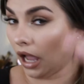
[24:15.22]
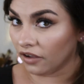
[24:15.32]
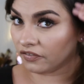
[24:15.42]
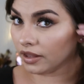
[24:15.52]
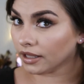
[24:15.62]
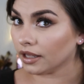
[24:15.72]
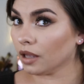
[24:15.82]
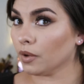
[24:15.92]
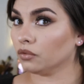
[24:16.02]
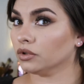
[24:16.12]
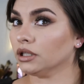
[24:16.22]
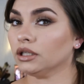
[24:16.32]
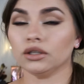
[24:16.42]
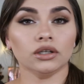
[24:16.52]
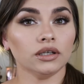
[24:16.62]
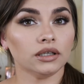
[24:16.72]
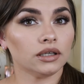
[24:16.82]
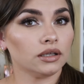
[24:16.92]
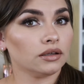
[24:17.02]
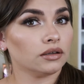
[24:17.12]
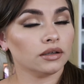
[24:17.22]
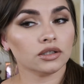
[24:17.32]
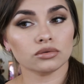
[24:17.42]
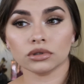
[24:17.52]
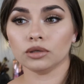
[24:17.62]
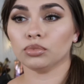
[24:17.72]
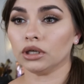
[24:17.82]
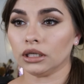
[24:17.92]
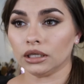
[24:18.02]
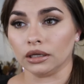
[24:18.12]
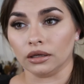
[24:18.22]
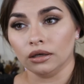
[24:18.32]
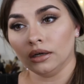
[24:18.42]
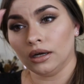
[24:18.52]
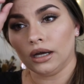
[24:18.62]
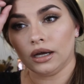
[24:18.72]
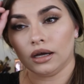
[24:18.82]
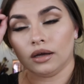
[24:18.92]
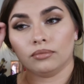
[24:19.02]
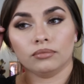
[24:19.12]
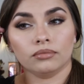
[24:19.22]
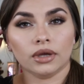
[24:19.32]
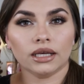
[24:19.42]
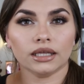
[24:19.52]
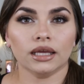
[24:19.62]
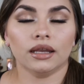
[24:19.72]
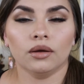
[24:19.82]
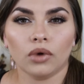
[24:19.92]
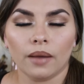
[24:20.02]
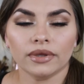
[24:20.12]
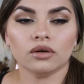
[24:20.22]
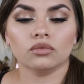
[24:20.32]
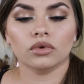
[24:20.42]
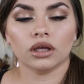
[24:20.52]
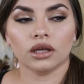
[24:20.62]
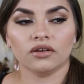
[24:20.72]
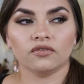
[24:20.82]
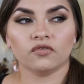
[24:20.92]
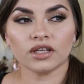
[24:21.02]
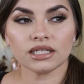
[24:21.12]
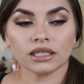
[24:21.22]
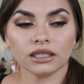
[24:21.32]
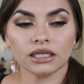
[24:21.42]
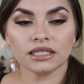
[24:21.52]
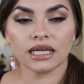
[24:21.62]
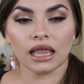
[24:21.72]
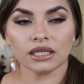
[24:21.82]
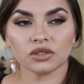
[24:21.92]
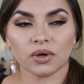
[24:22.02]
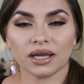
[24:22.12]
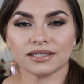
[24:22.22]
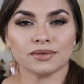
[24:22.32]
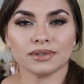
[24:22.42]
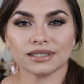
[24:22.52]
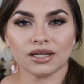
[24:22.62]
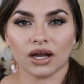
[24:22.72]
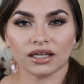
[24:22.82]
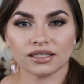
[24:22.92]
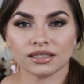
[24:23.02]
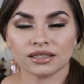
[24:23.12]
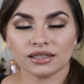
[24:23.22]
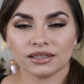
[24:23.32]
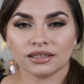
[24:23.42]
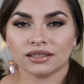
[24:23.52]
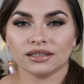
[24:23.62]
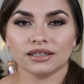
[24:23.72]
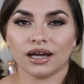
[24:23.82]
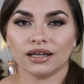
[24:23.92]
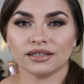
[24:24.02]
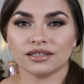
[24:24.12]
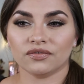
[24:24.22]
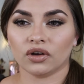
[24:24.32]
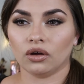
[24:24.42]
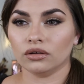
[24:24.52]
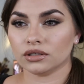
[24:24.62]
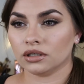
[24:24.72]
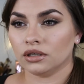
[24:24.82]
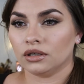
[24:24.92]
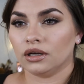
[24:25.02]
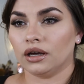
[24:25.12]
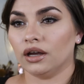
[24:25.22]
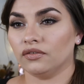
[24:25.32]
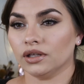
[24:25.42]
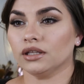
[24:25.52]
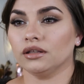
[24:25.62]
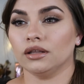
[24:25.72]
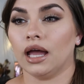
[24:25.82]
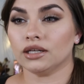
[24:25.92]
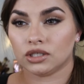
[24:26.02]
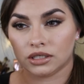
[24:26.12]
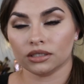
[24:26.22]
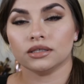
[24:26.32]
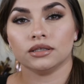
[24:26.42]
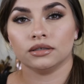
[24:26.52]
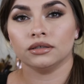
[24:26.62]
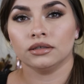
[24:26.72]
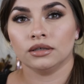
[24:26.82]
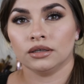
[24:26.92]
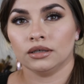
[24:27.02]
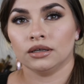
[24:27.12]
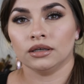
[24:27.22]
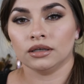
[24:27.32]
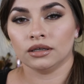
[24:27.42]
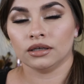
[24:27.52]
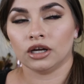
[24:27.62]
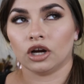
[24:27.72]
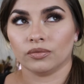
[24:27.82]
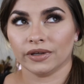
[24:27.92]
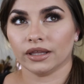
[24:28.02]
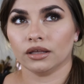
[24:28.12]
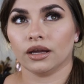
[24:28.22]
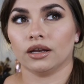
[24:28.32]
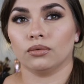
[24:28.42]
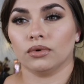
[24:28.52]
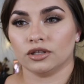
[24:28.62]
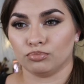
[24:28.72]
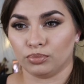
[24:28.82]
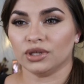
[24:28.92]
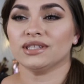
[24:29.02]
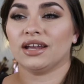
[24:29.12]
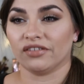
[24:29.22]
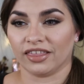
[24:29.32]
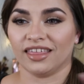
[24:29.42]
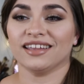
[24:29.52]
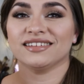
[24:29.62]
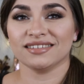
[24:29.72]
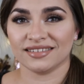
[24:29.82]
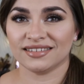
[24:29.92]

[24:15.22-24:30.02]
I feel like it came out really good. It's really pretty. Um, and again, it, I mean, it, physically, talent-wise, it was not not difficult. Uh, I feel like the lashes are really kind of what puts everything